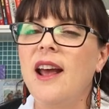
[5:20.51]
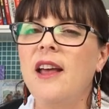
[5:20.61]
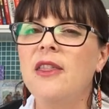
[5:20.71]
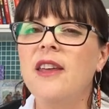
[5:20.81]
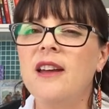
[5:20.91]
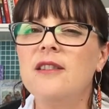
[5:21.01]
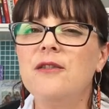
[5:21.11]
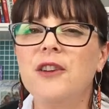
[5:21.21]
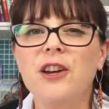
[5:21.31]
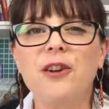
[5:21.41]
and then
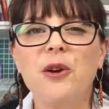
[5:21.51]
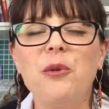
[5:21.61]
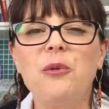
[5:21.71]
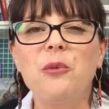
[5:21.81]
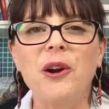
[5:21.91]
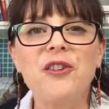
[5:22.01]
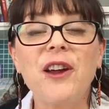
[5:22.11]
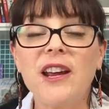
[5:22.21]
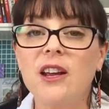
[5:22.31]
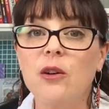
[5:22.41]
figure out where they're
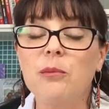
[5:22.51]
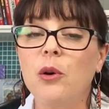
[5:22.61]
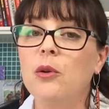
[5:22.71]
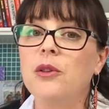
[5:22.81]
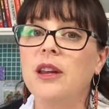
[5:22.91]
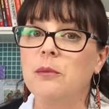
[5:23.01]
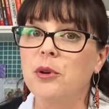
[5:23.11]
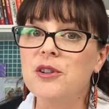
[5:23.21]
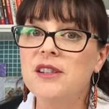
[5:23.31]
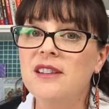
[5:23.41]
hanging out both in
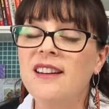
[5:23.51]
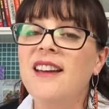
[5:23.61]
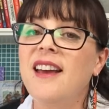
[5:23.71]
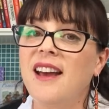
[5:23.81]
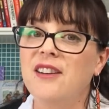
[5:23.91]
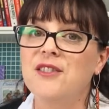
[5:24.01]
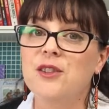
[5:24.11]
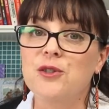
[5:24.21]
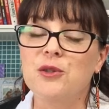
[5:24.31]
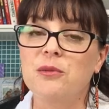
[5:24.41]
person and on
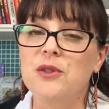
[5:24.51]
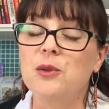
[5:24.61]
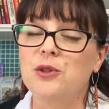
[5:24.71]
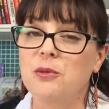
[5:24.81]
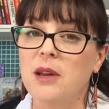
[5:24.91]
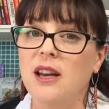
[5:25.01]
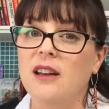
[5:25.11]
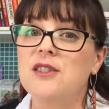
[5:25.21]
social media,